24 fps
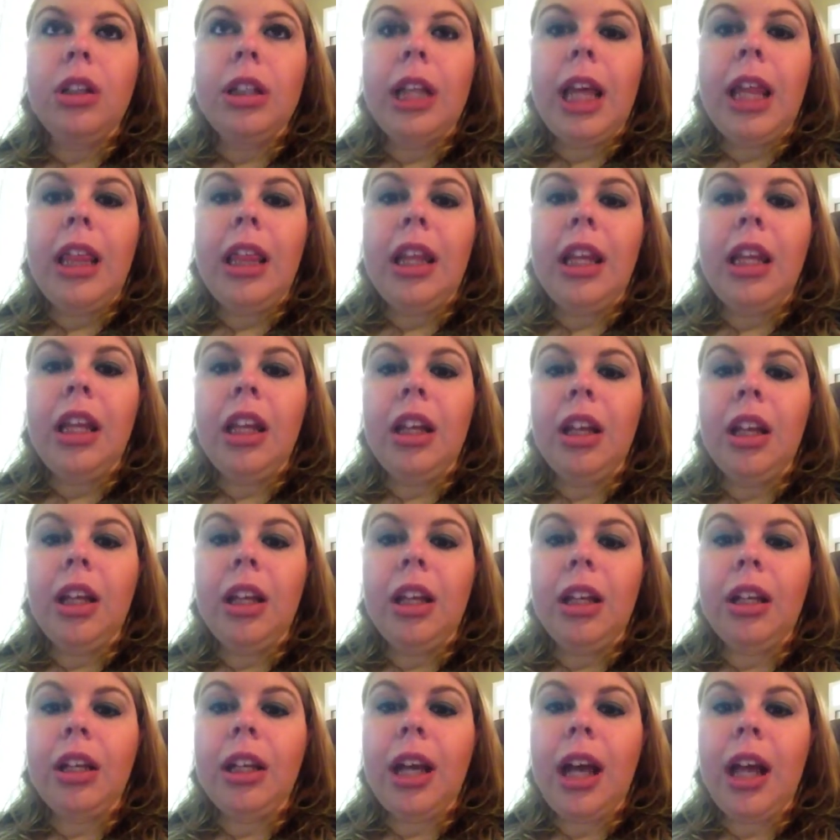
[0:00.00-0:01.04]
then
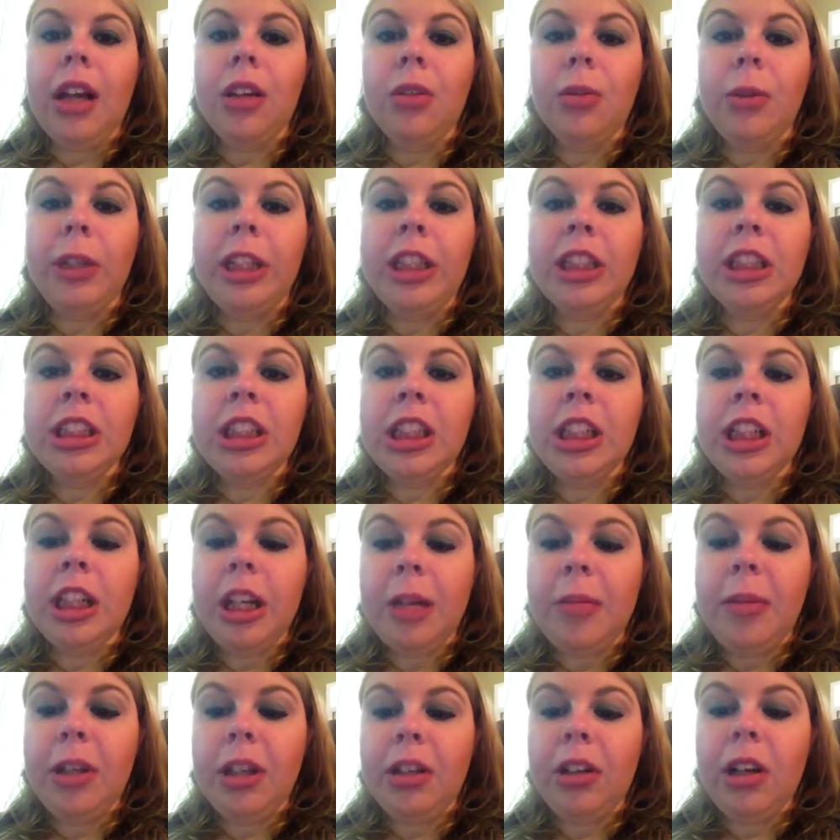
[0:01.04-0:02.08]
like Halloween started
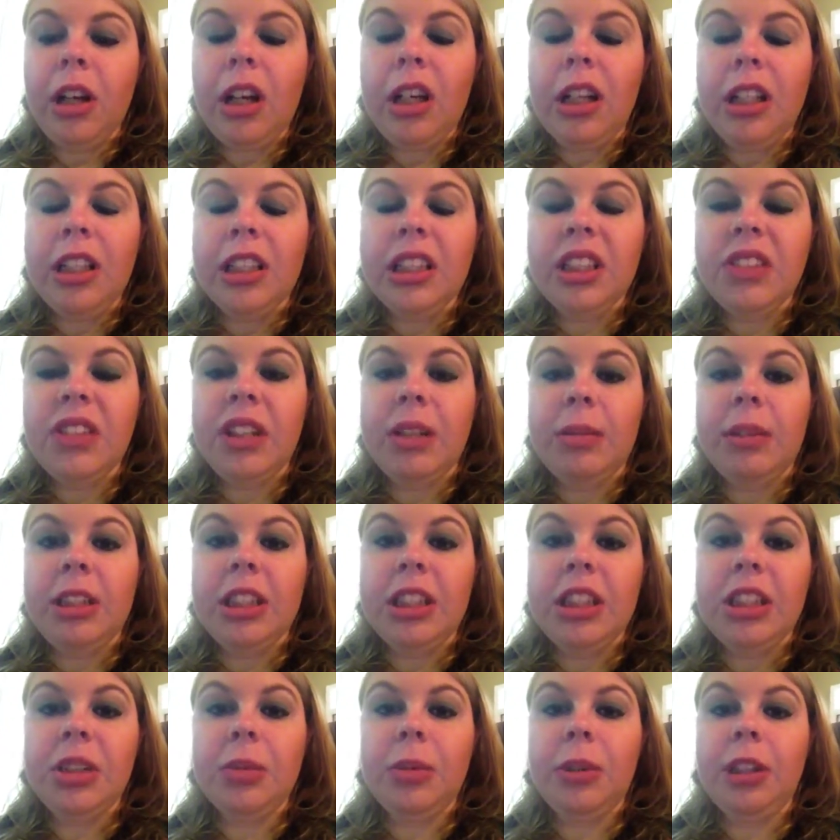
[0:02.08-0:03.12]
coming around, and his family
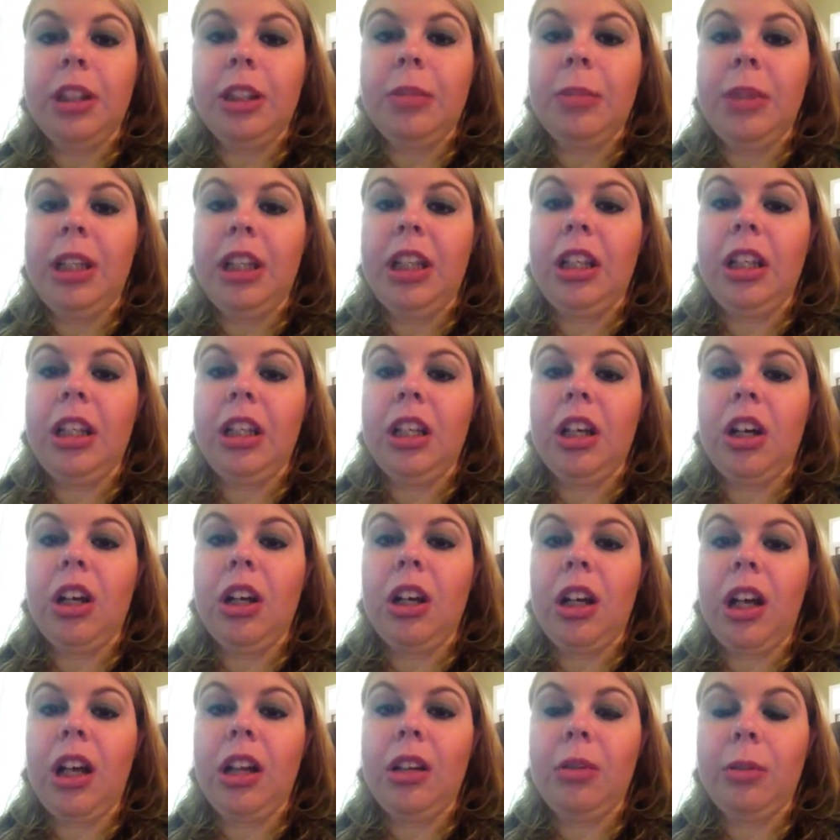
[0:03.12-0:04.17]
does a really big
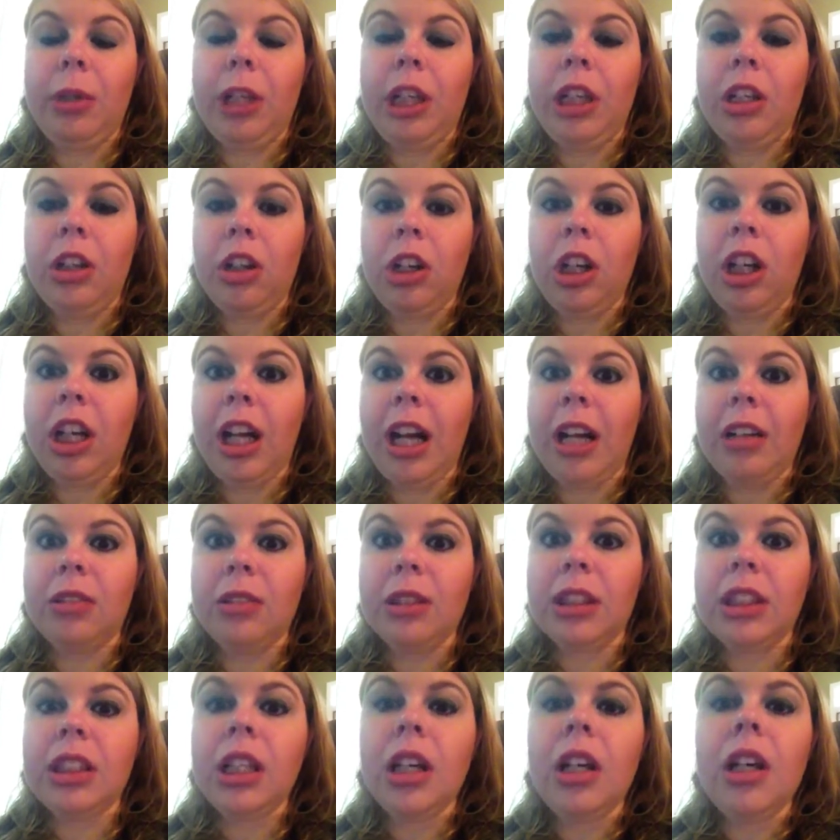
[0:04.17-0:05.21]
Halloween haunted
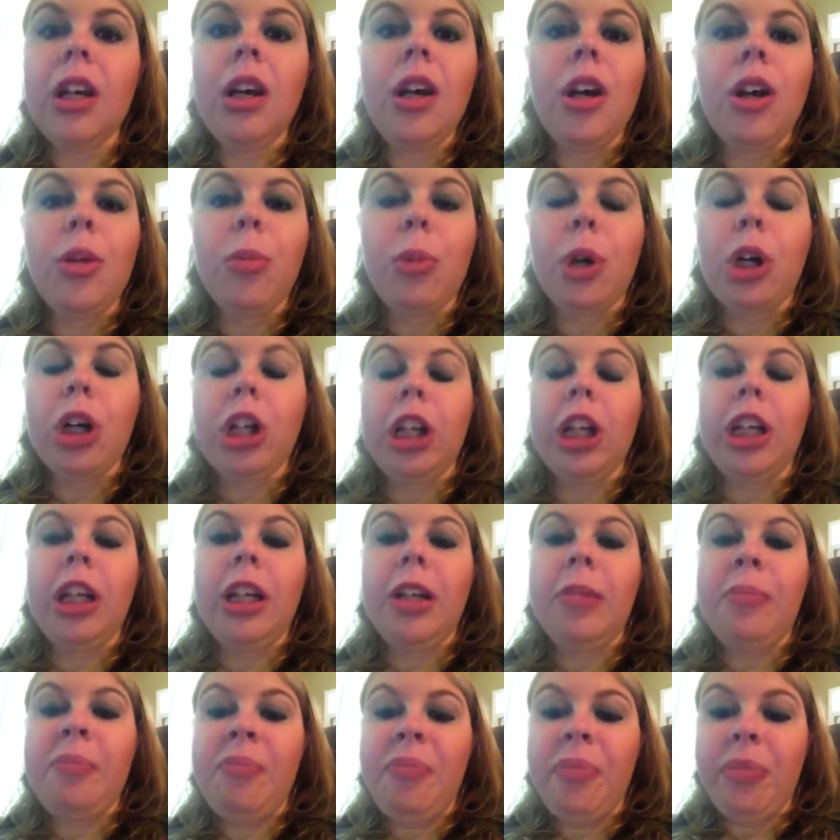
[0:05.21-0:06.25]
house
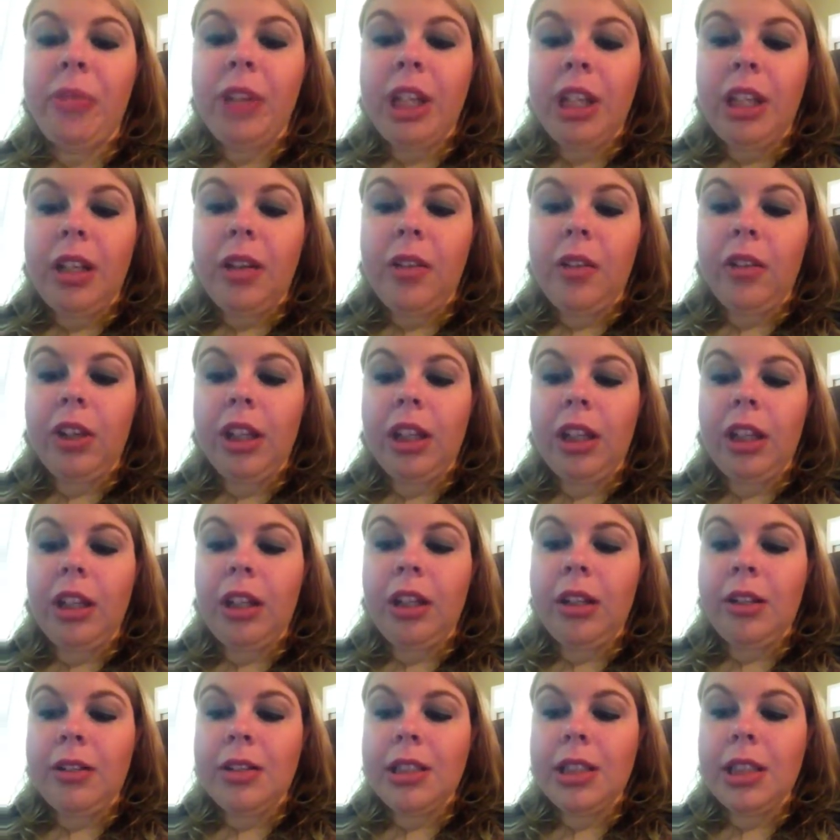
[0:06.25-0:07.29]
party, and he's
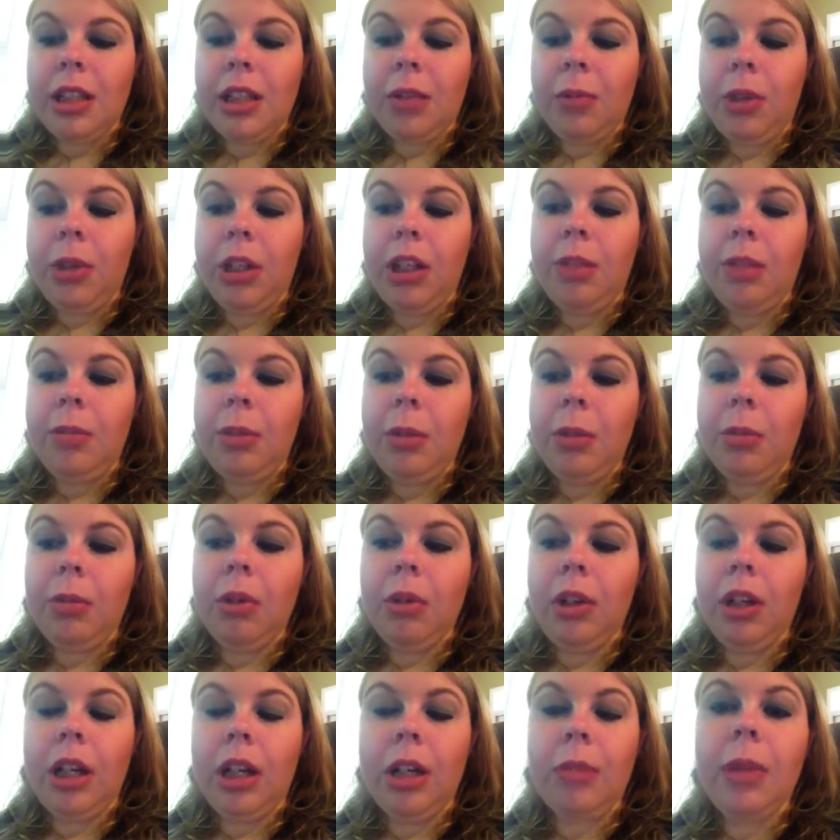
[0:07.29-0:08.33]
like, we need people
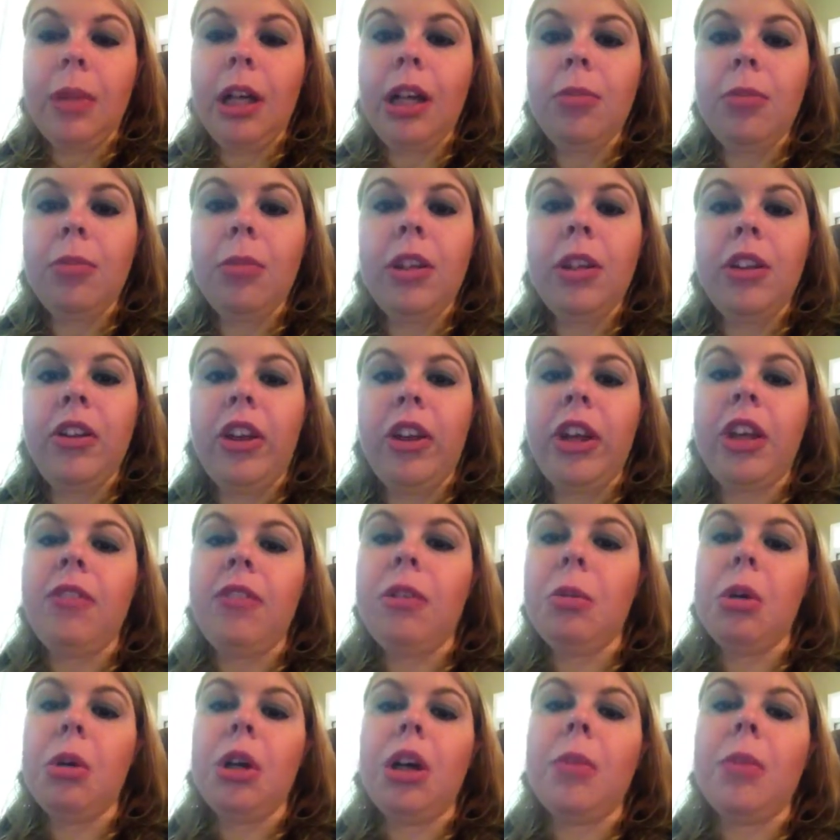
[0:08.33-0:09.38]
to come help. He's like, if
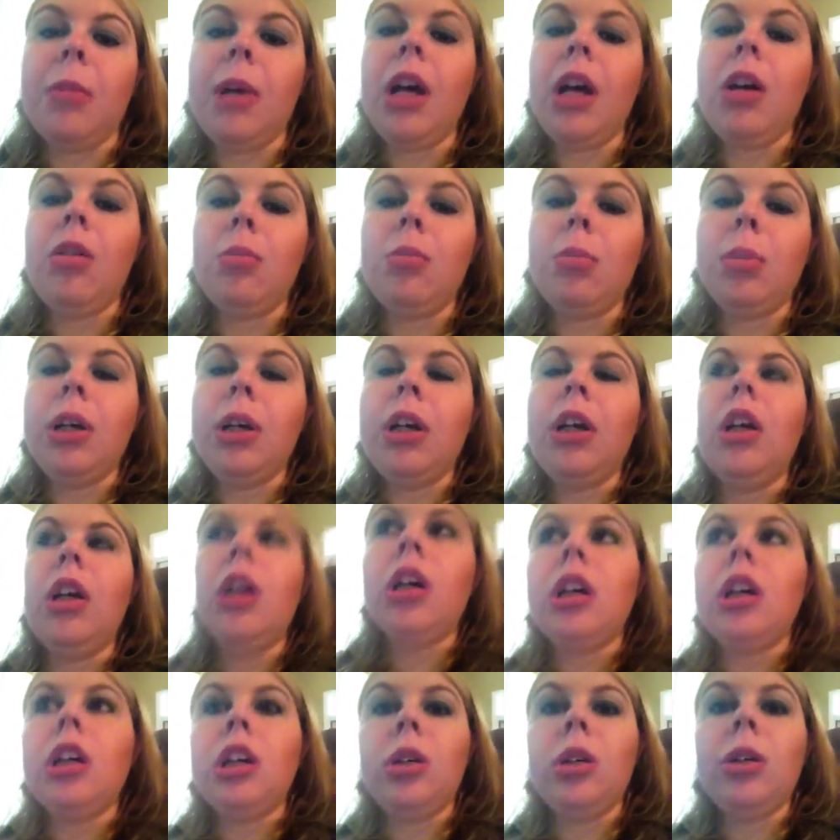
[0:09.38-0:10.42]
you want to come help,
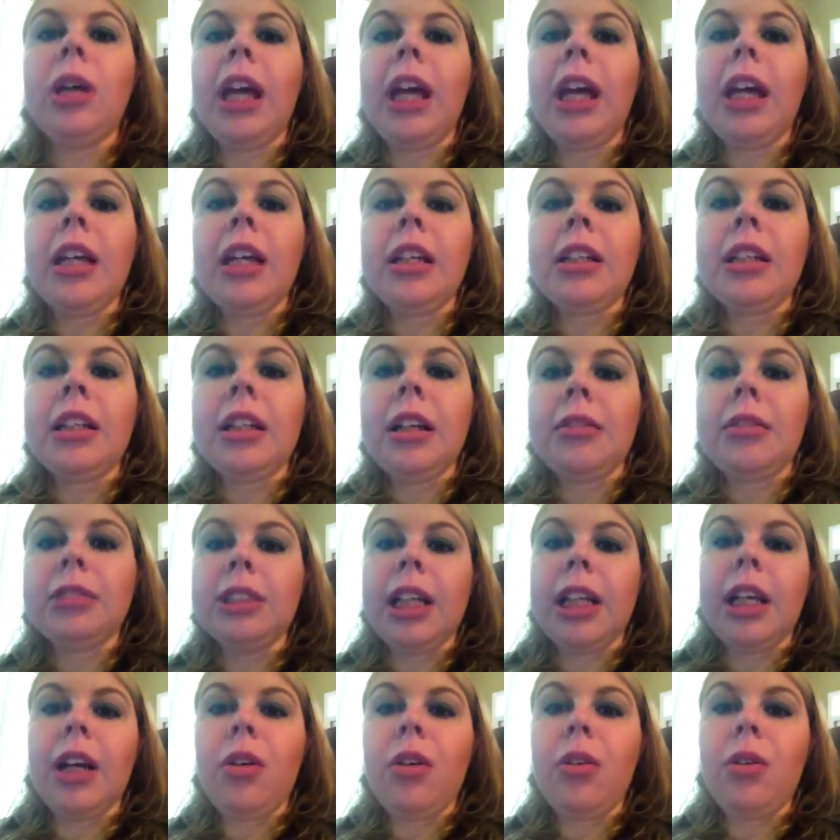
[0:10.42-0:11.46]
you can. And I was
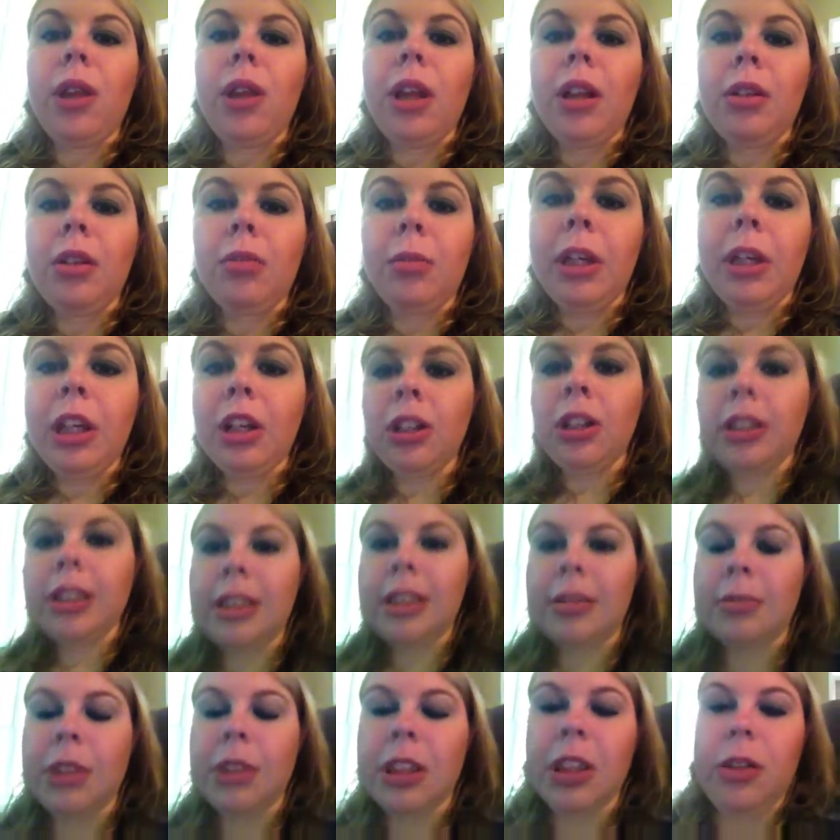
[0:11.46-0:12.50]
like, oh, that'll be
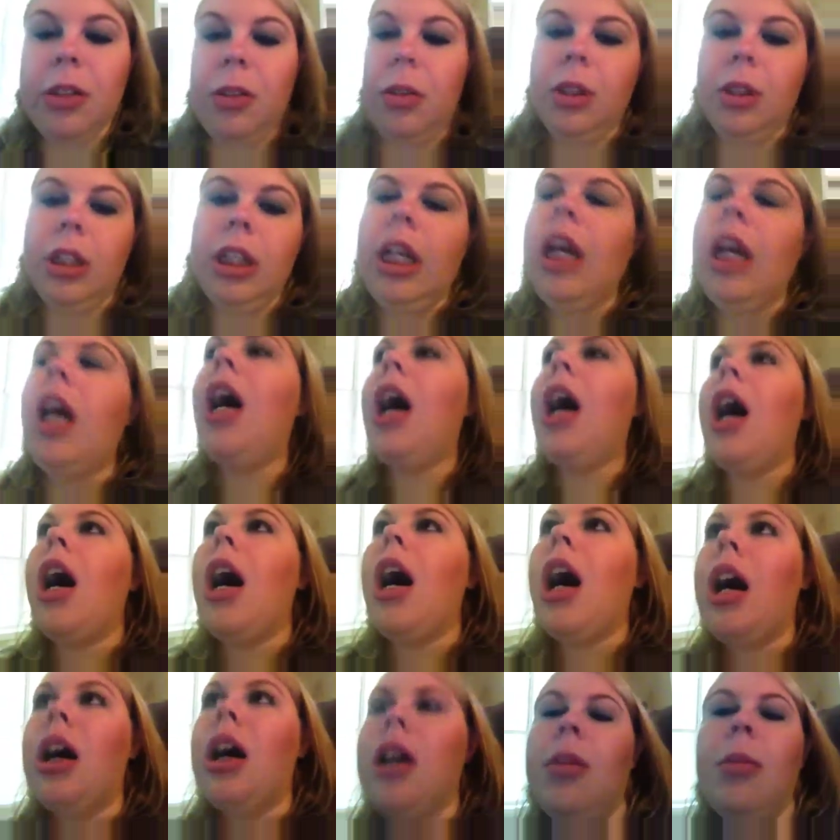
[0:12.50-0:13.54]
awesome. So
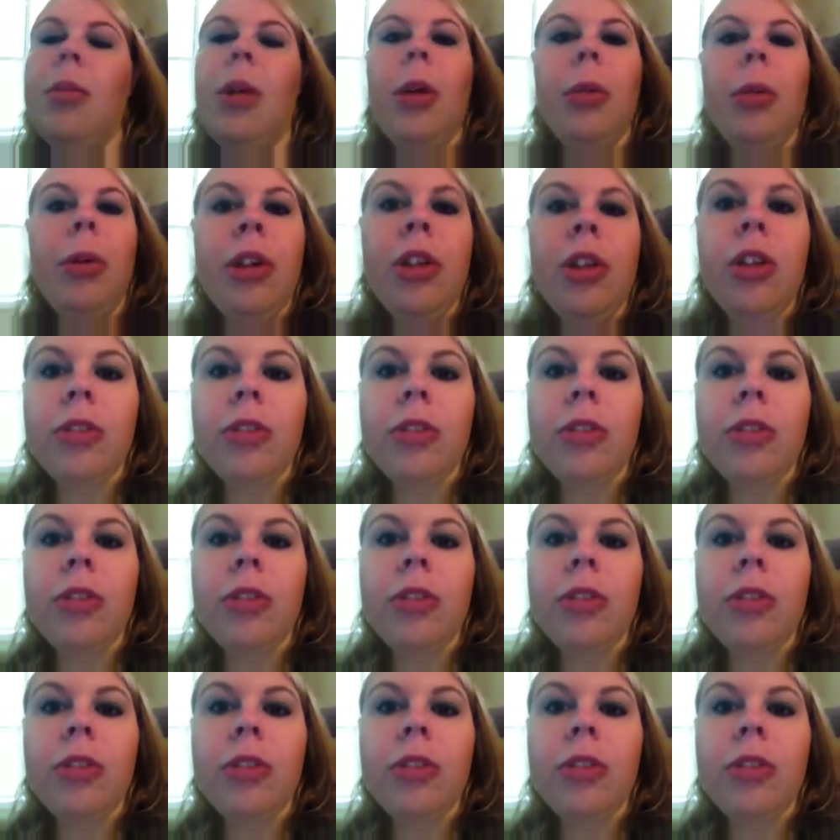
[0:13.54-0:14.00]
I went